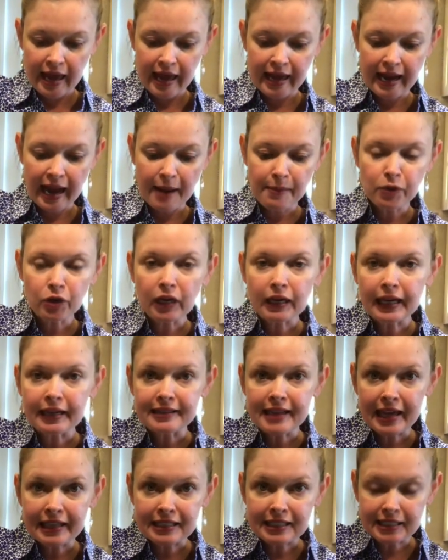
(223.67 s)
And I'm gonna let
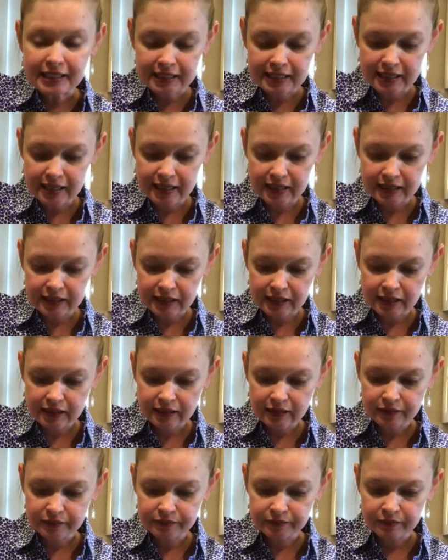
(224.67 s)
that sit
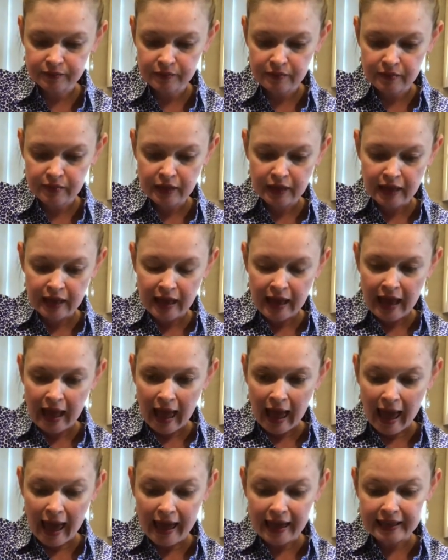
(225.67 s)

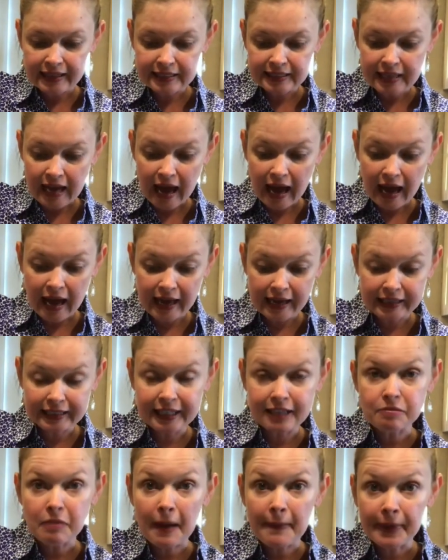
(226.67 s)
as I
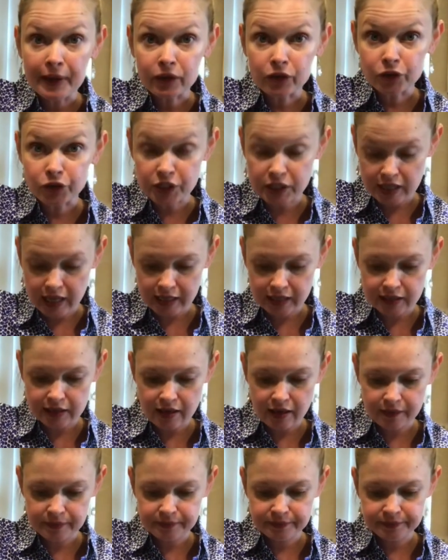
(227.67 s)
get my pickles sliced
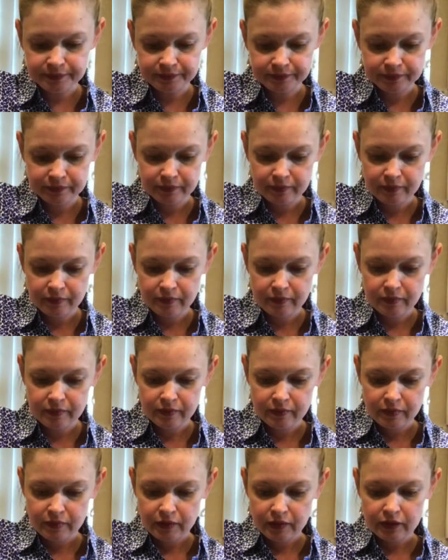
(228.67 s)
up.
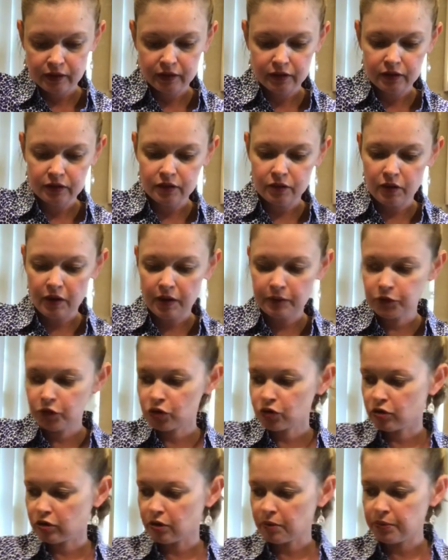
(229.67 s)
So I'm
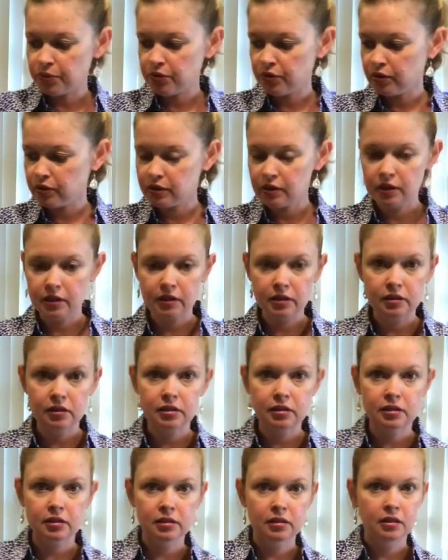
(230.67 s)
just gonna put
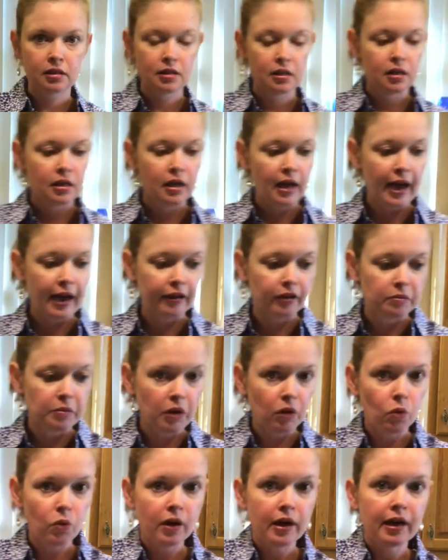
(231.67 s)
this out of
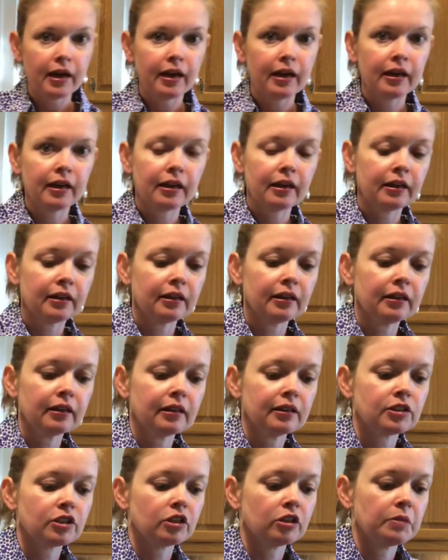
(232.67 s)
my way.
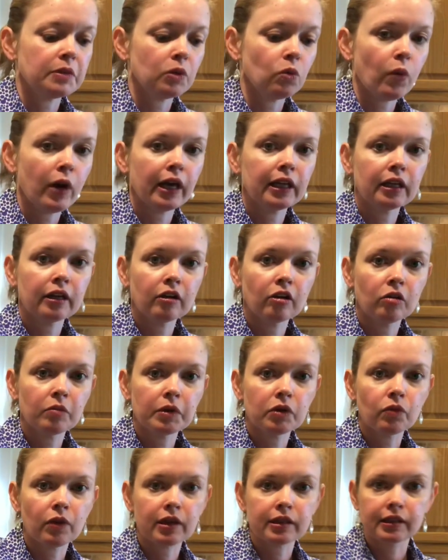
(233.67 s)
It's gonna be waiting on
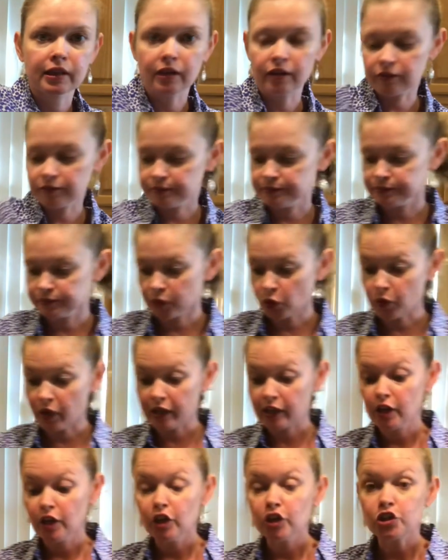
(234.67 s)
me right there. Okay,
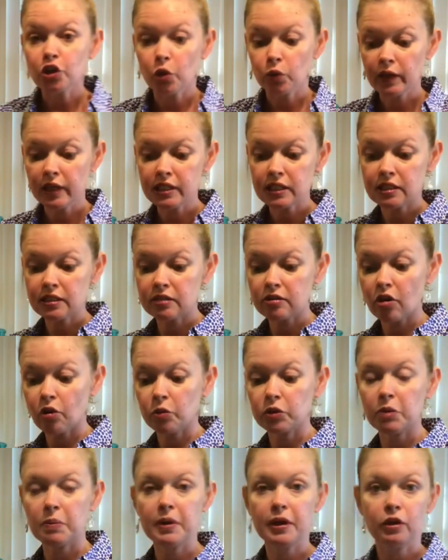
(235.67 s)
so let's start
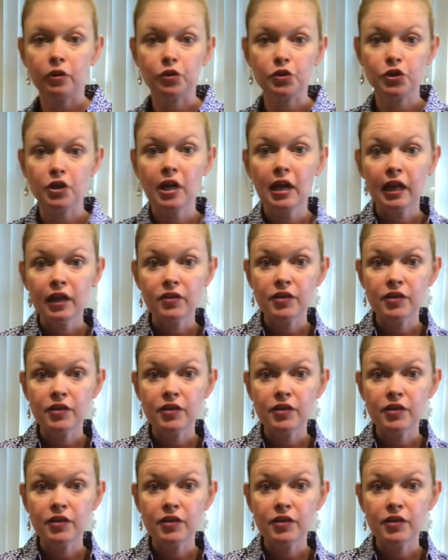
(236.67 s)
with the pickles.